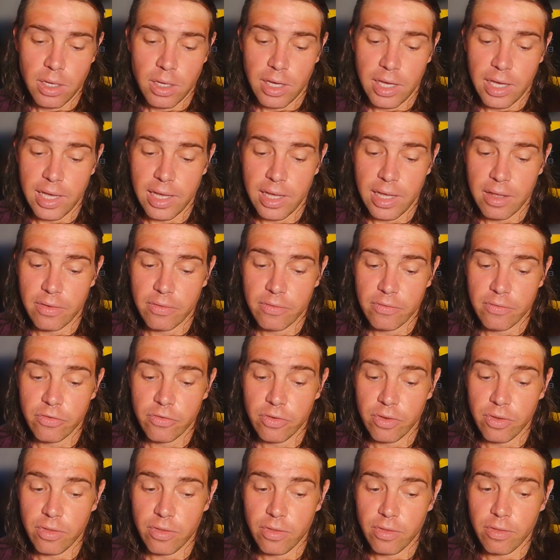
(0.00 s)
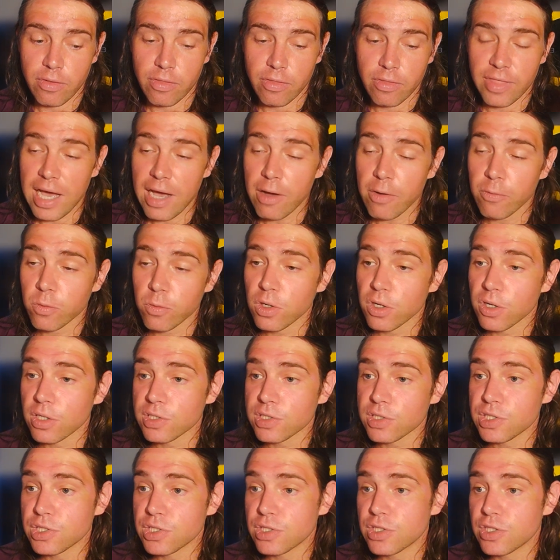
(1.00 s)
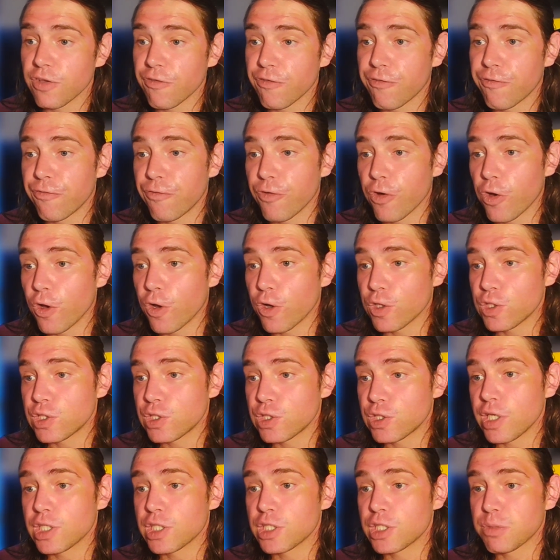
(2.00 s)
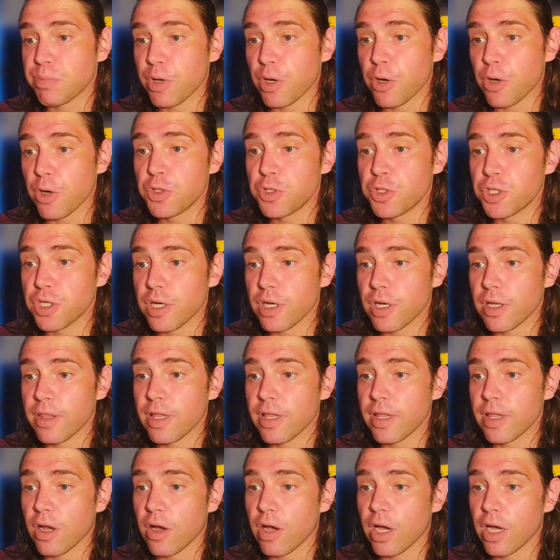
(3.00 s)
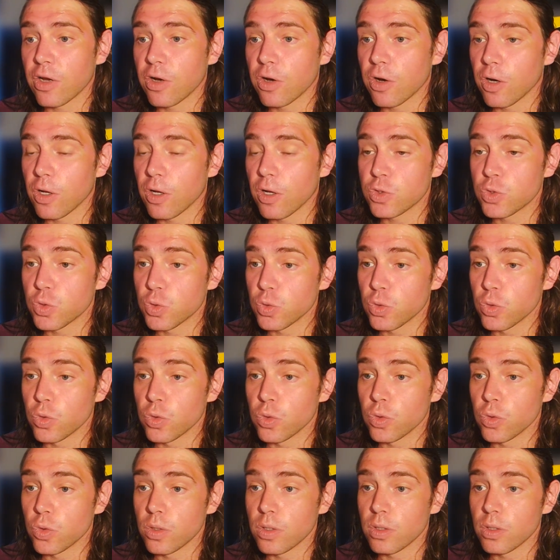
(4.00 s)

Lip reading: And that was the first exposure that I got to